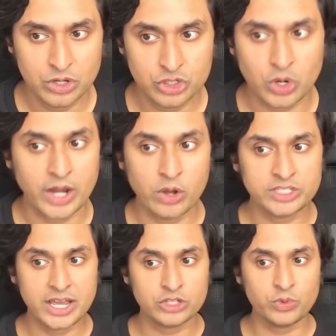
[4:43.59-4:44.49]
So I know
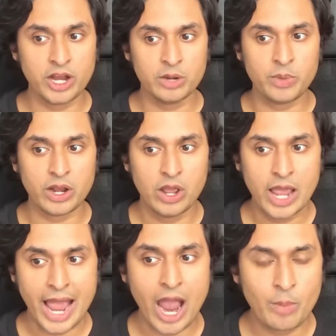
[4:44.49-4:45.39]
it sounds weird, but
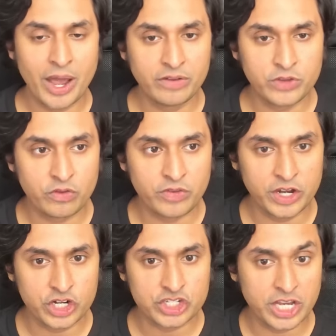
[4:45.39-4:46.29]
how about if you
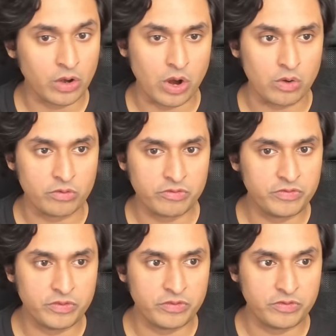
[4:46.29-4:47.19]
finish zero?
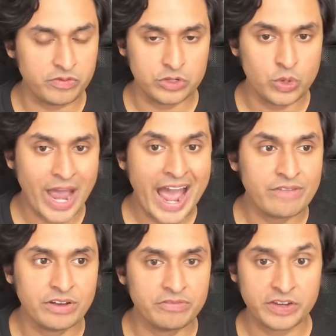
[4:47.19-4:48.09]
F- you
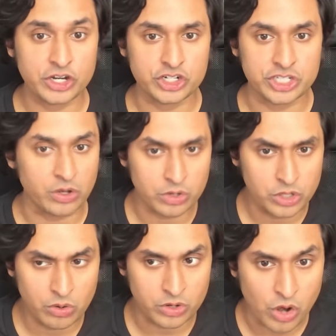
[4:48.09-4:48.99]
haven't finished zero.
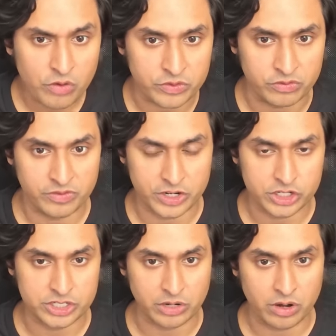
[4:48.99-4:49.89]
You don't know if you
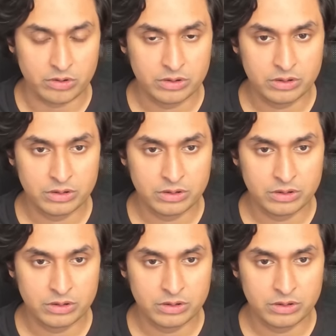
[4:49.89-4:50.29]
finished zero.